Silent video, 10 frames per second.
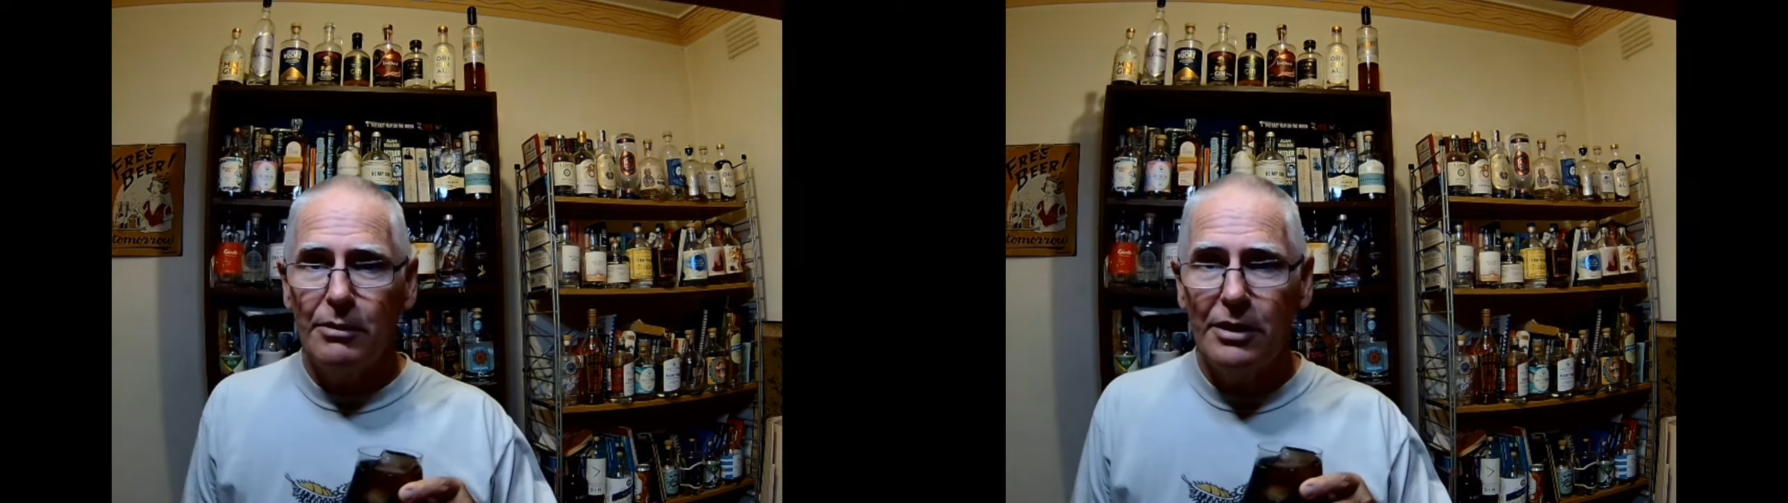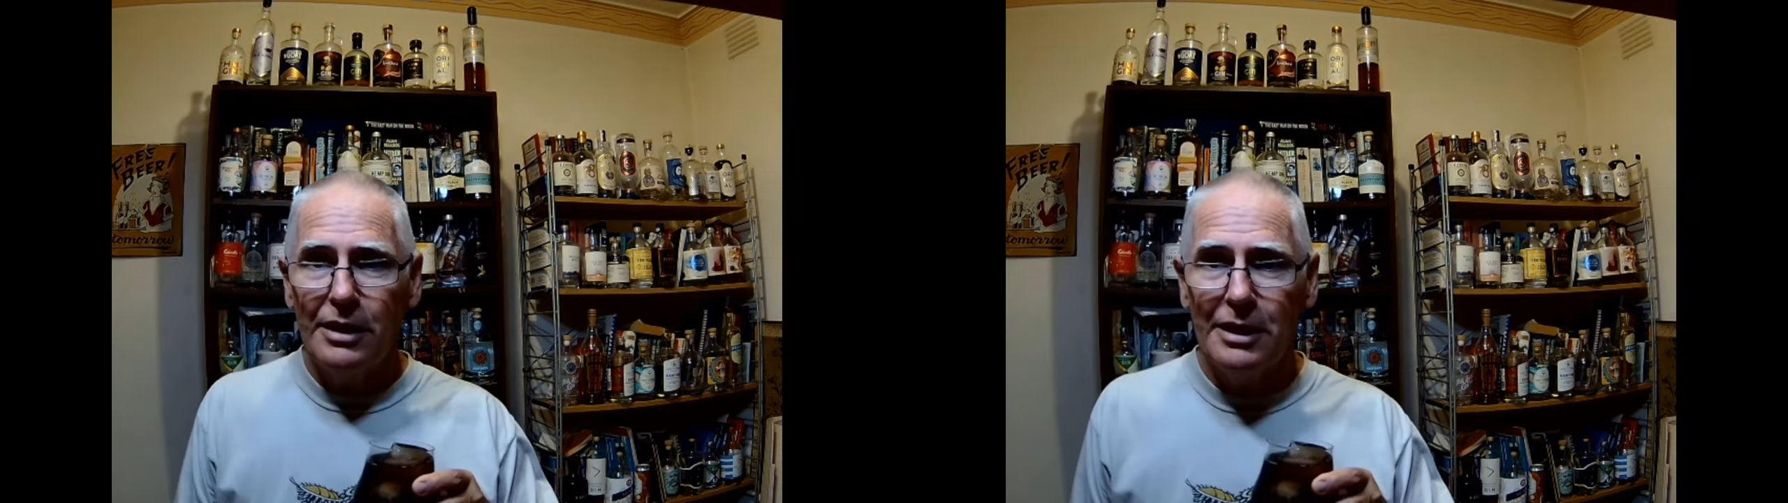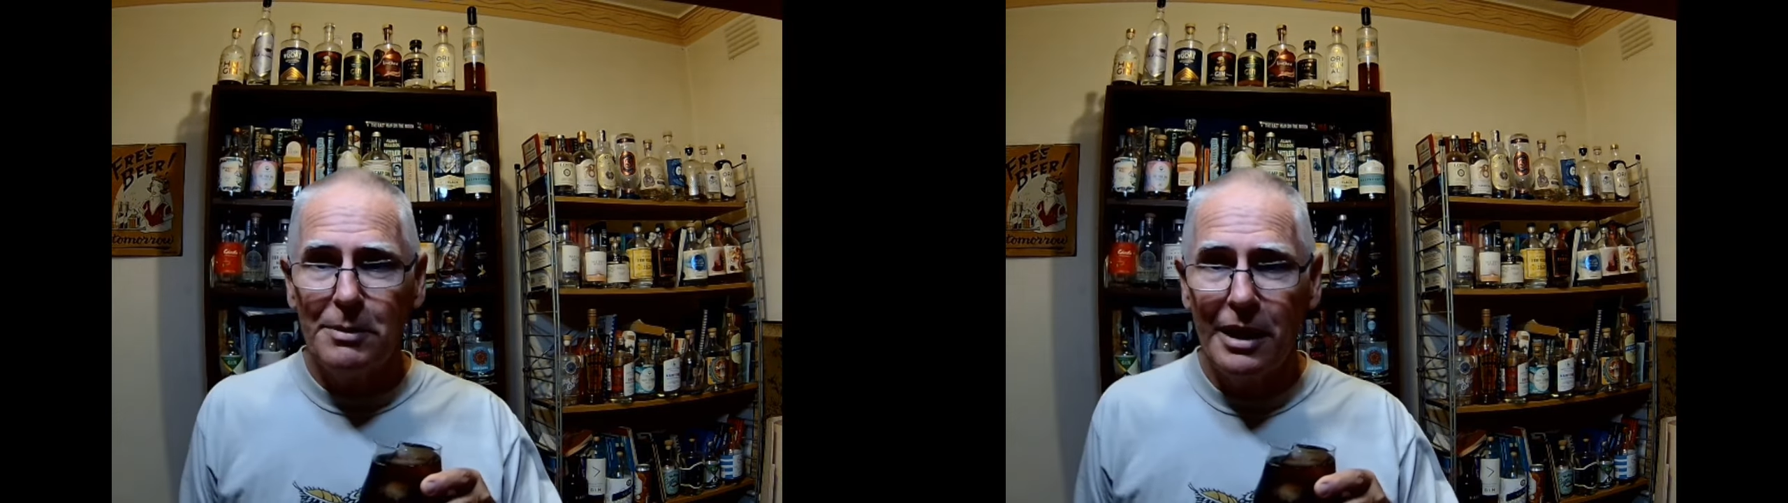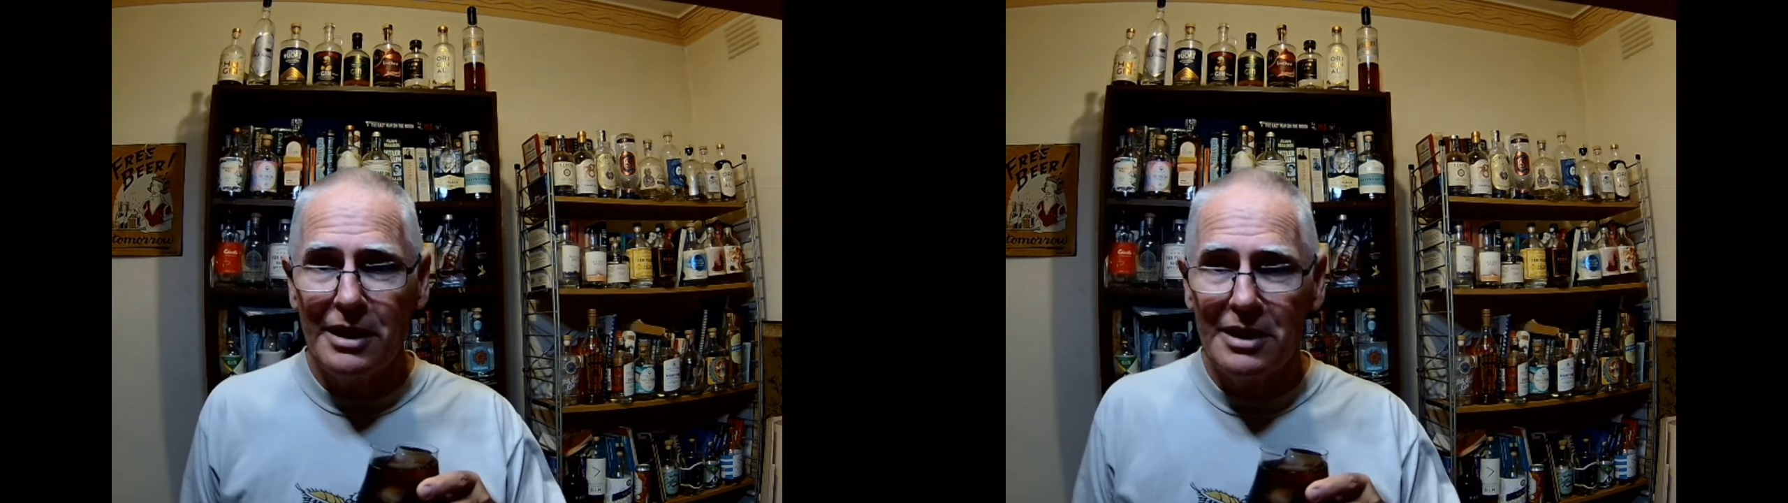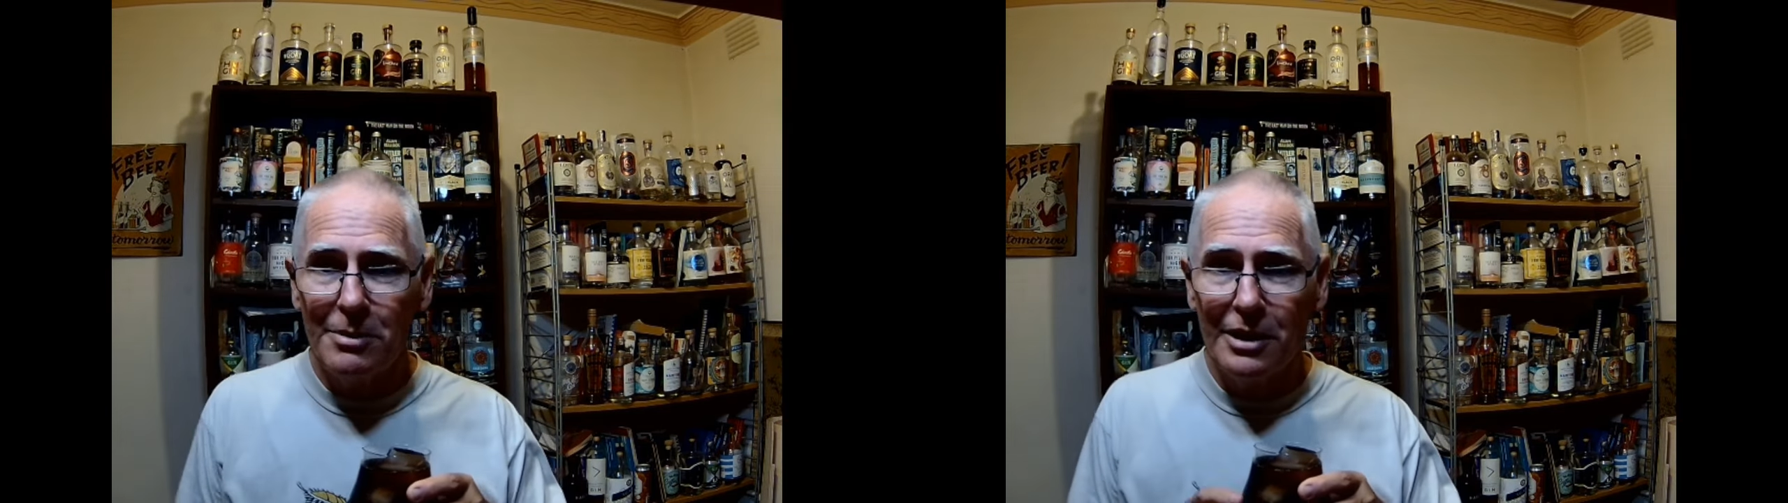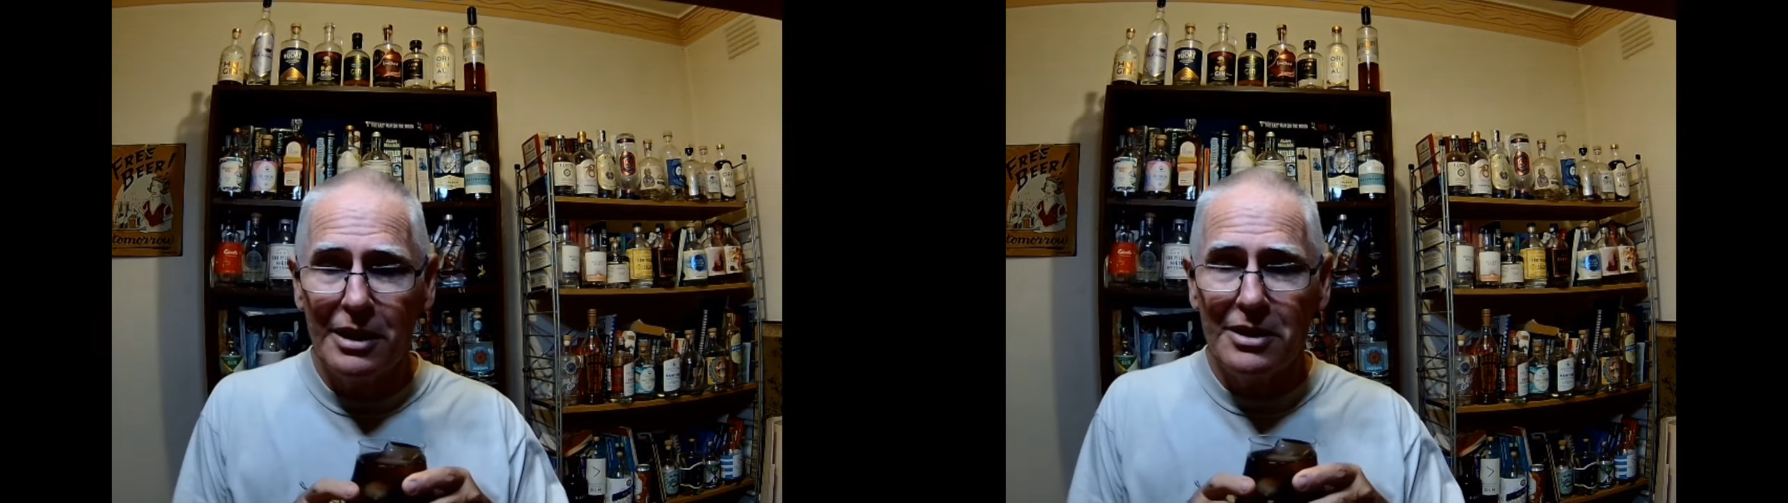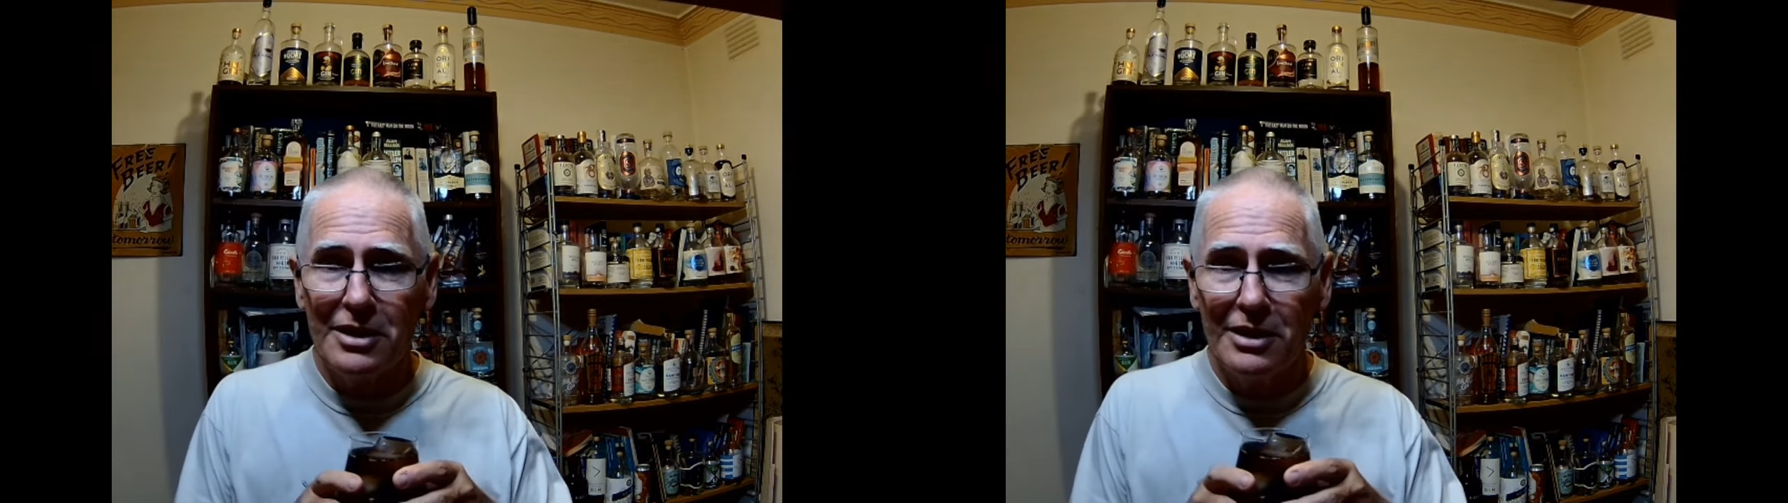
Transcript: there's madness in my house,